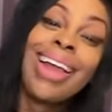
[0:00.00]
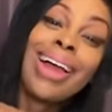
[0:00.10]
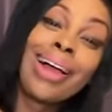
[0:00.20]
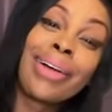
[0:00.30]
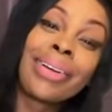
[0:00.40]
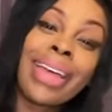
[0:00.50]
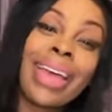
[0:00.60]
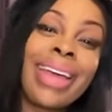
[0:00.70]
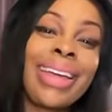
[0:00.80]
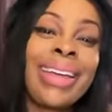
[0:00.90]

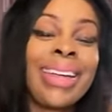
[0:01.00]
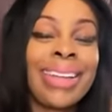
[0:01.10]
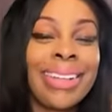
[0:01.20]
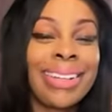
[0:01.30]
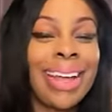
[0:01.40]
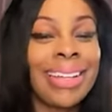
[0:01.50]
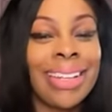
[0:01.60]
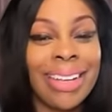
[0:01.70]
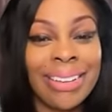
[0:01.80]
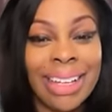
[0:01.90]
Okay, not
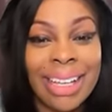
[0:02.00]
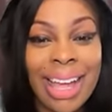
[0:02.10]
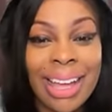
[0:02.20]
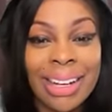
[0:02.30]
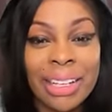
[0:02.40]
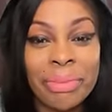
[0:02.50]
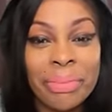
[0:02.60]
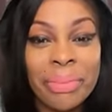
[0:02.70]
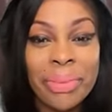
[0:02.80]
damn, they got him.